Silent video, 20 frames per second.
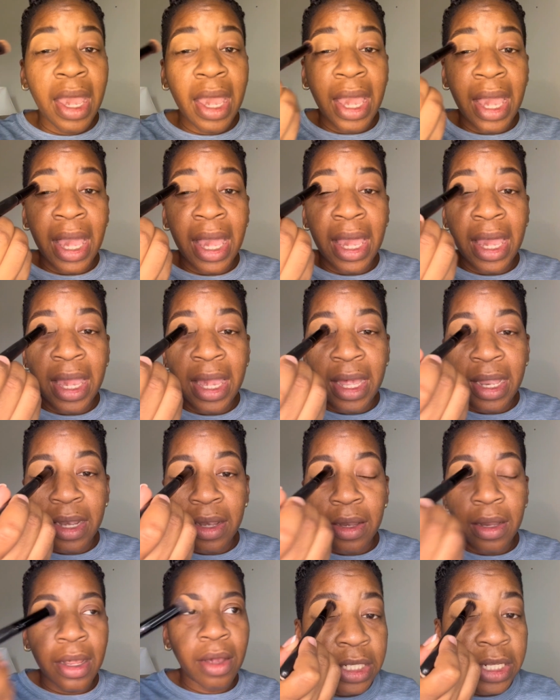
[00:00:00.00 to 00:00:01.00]
and
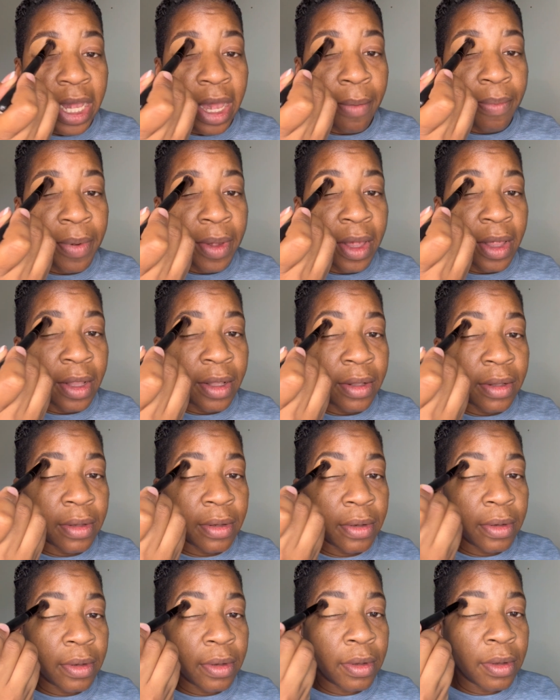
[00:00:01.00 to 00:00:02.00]
tap in
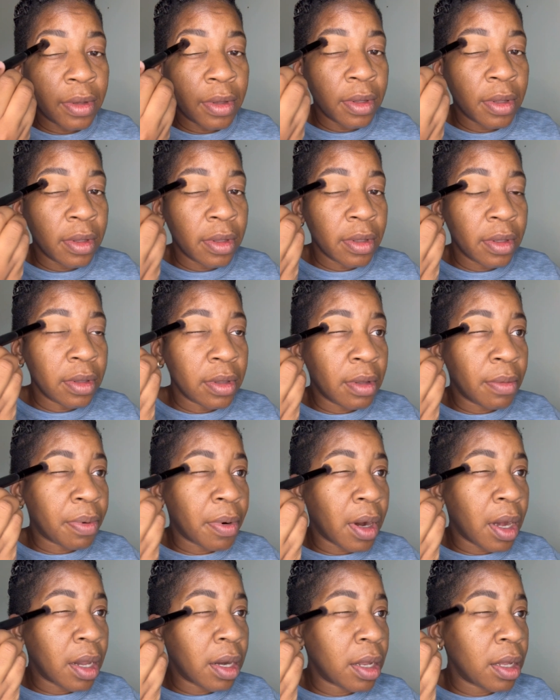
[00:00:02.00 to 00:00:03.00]
the
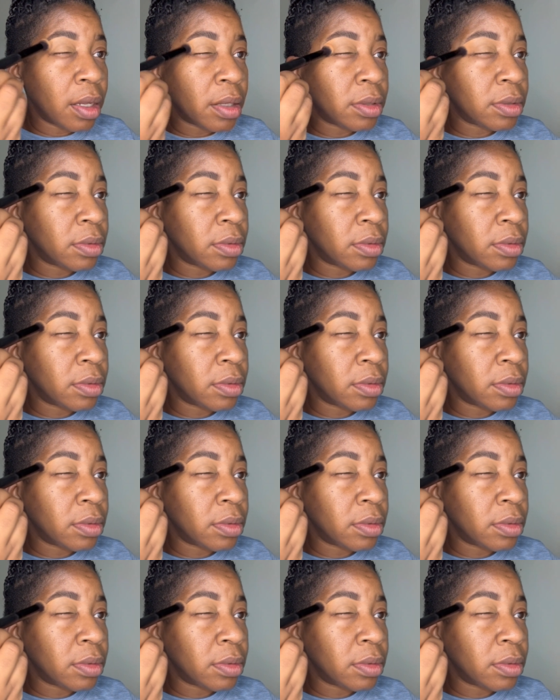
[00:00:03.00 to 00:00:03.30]
product.